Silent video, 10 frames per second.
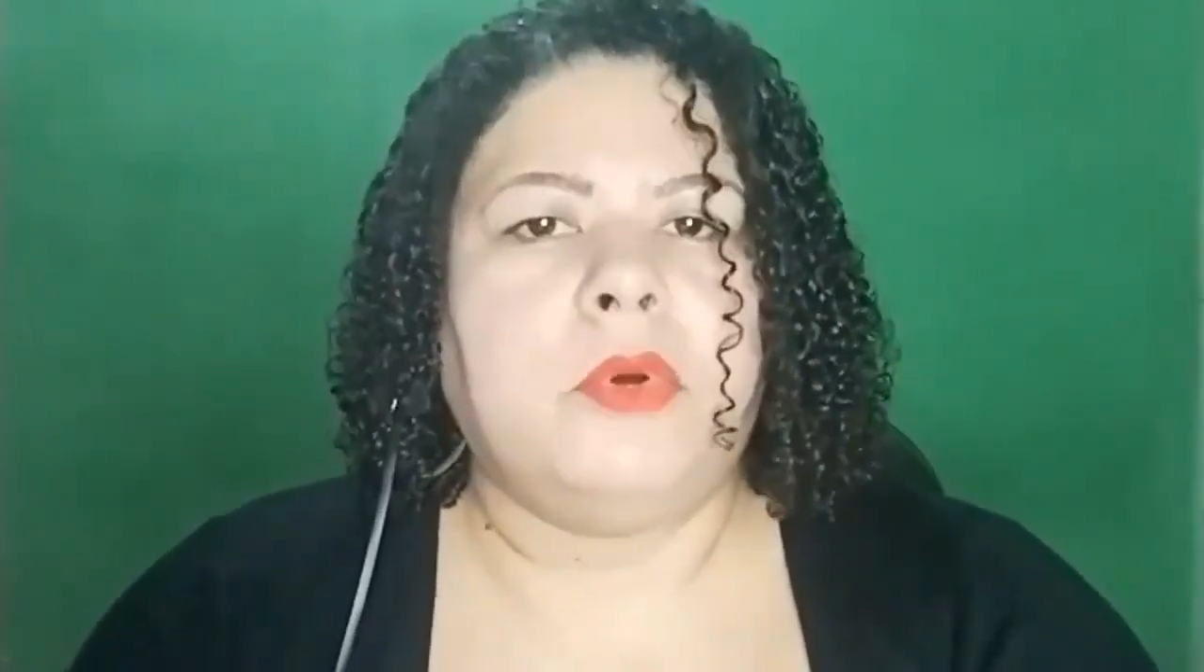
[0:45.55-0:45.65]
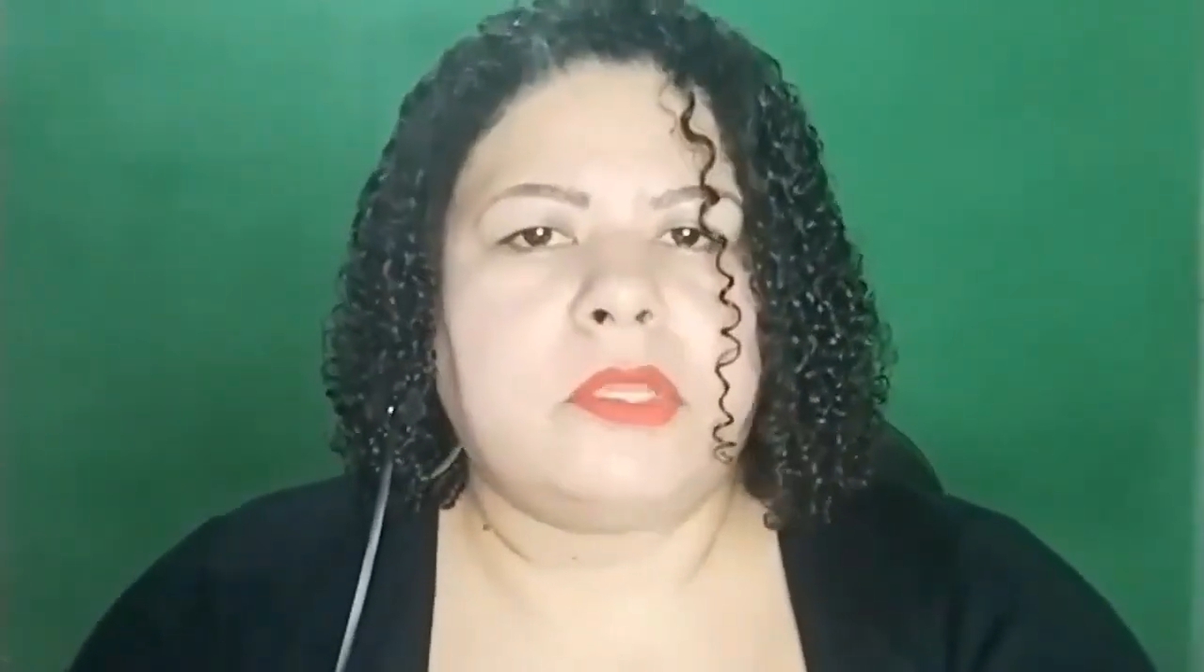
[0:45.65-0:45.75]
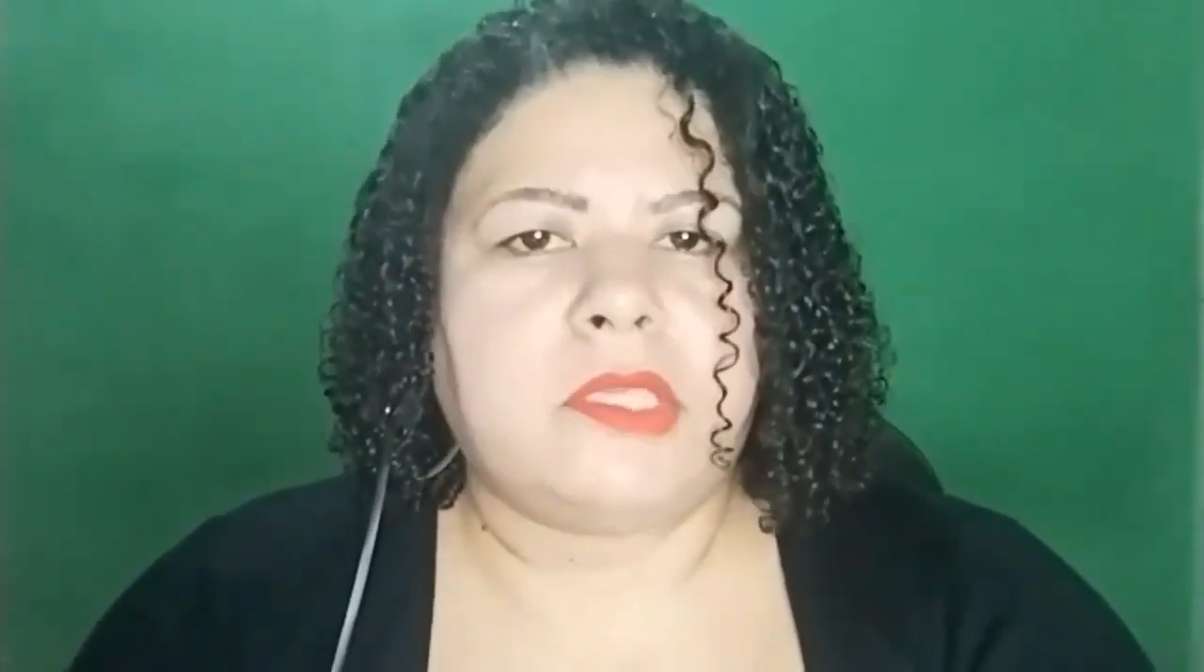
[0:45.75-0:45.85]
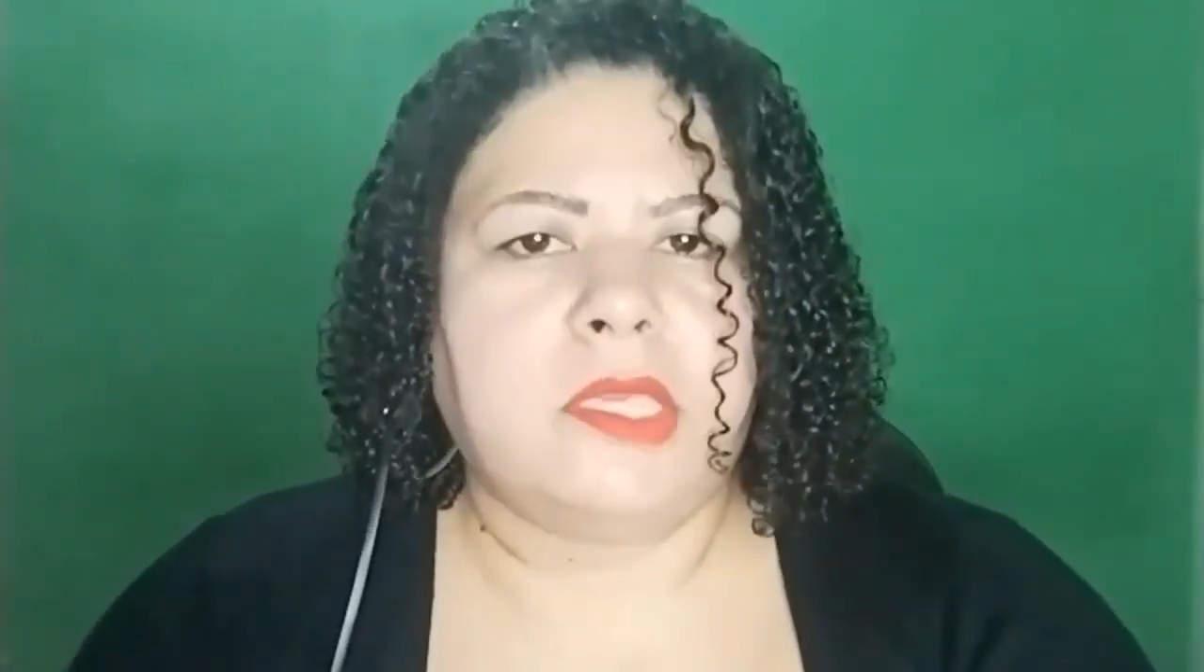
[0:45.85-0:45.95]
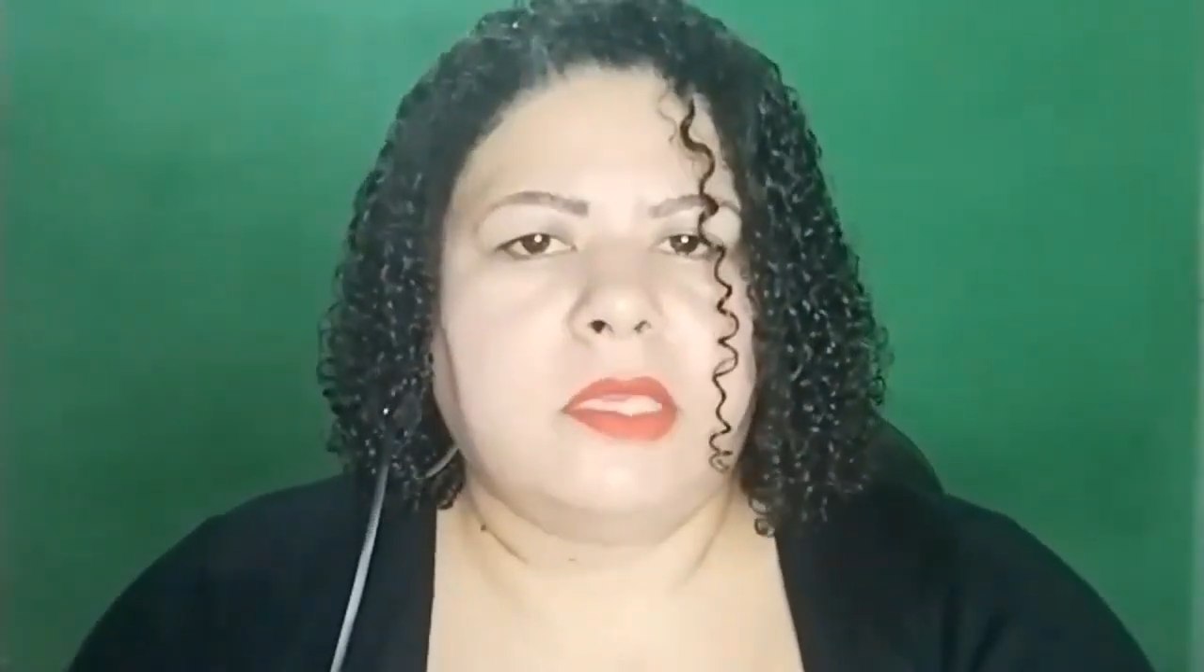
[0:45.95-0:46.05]

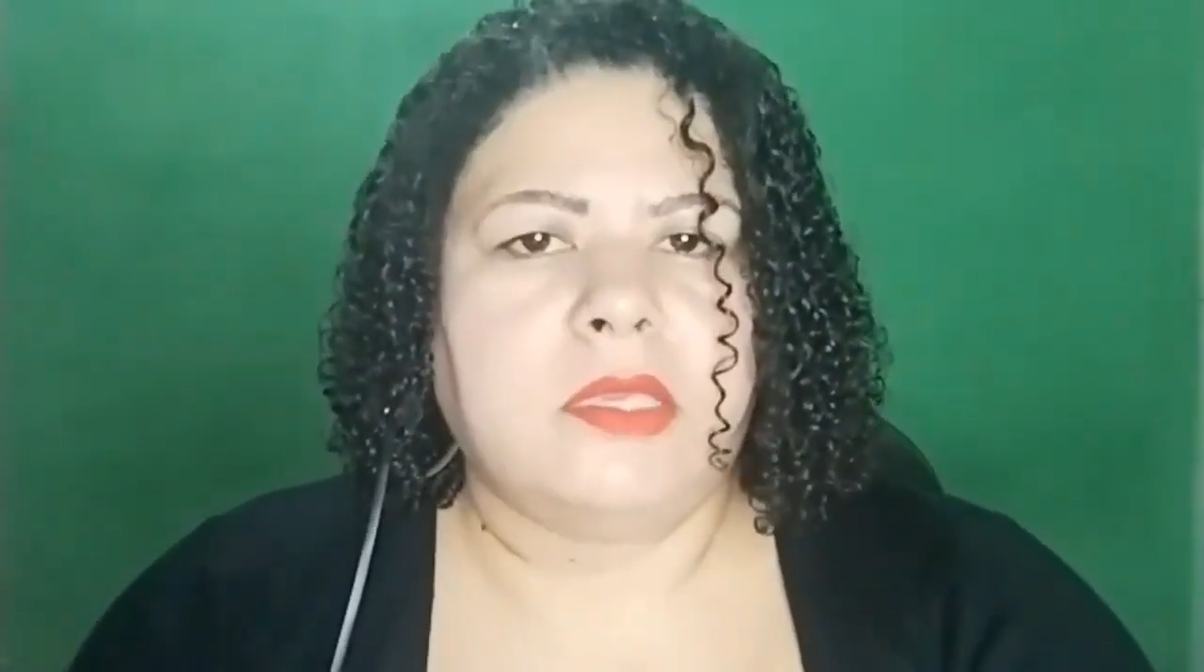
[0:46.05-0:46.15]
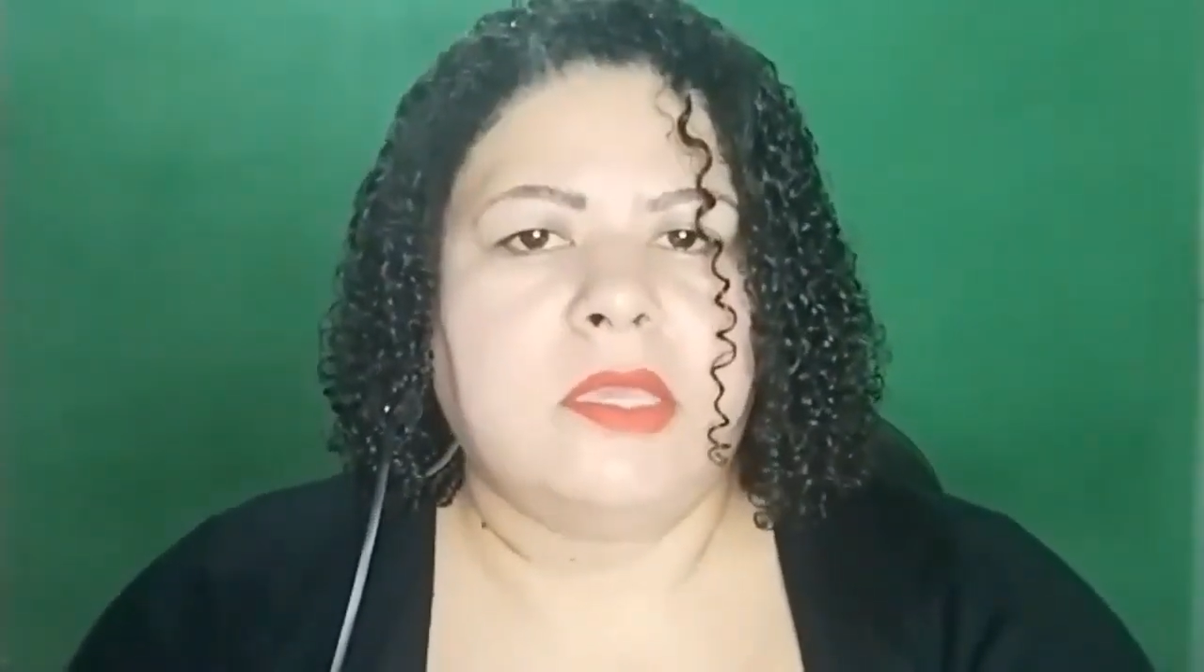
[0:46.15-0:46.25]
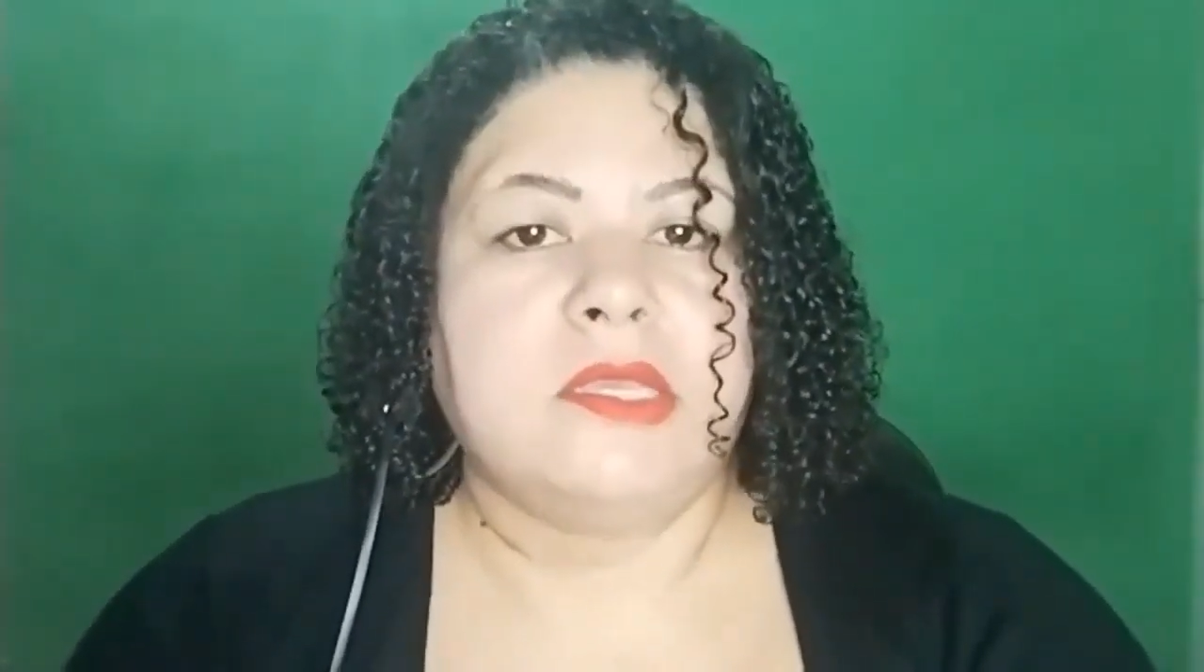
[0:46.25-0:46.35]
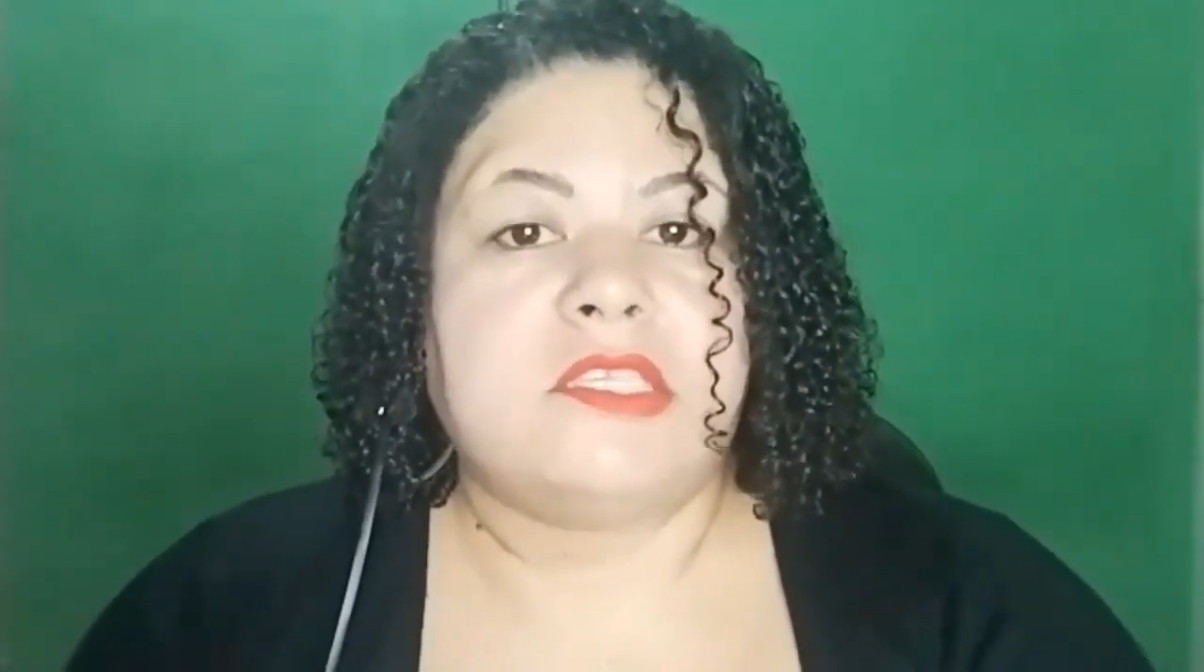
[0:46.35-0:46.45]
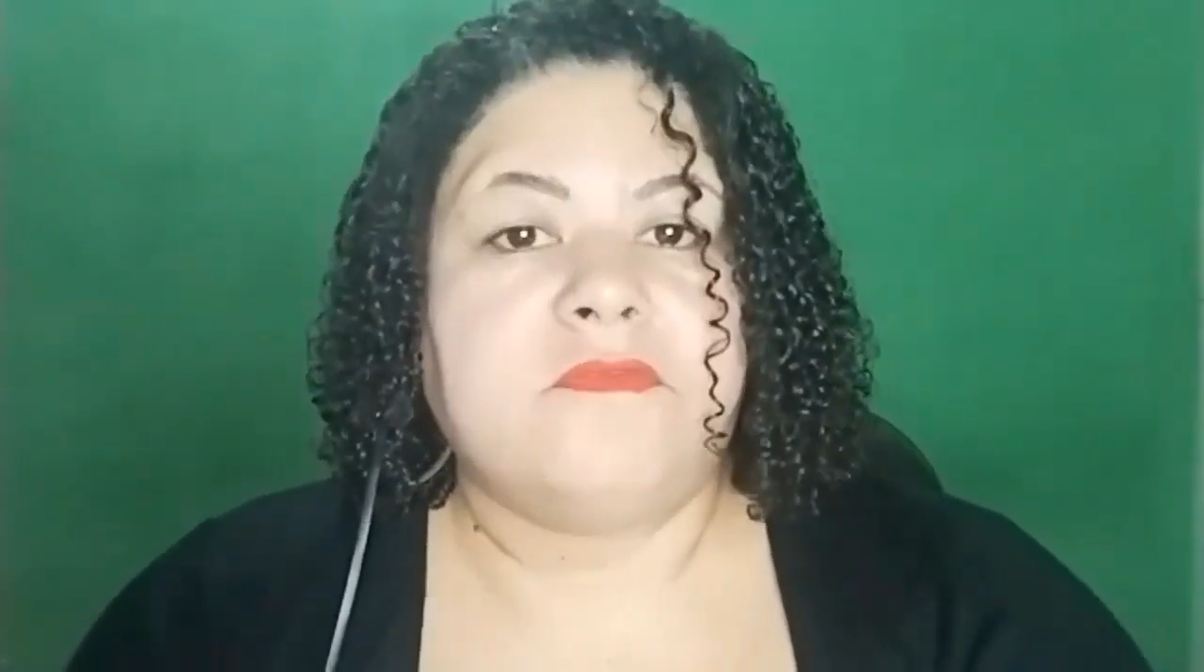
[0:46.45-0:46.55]
from the official